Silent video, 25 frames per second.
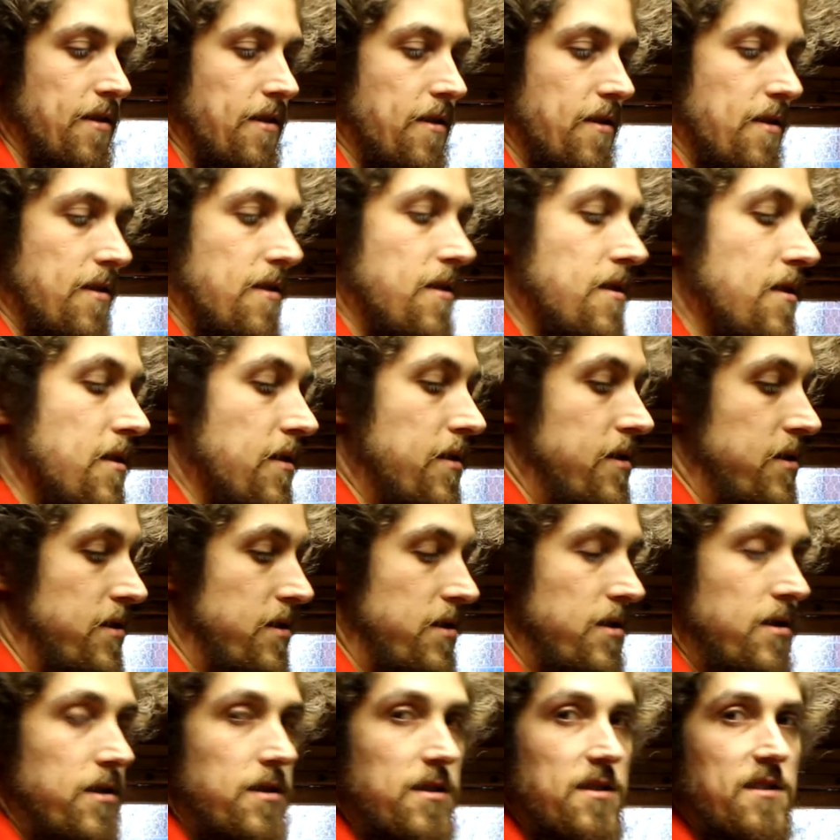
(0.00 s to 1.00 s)

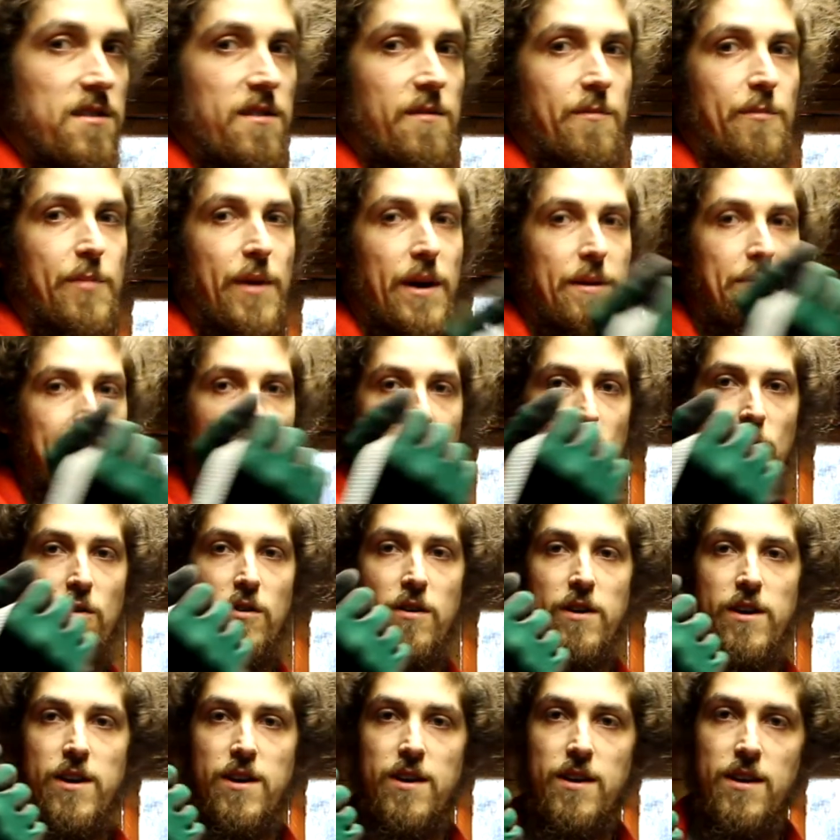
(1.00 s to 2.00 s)
this bad
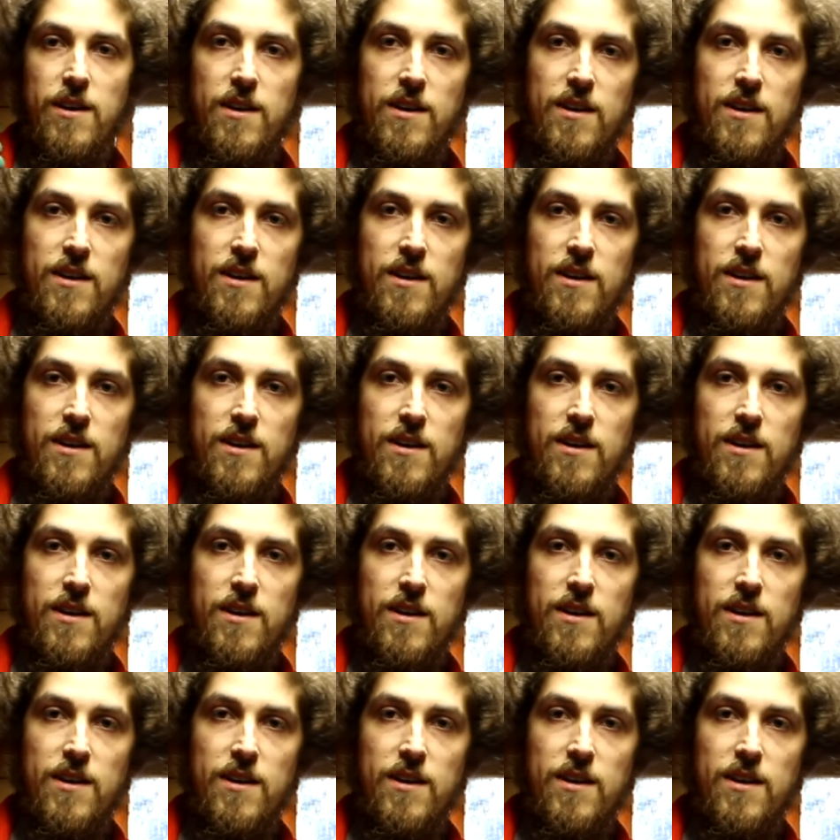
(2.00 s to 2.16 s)
boy.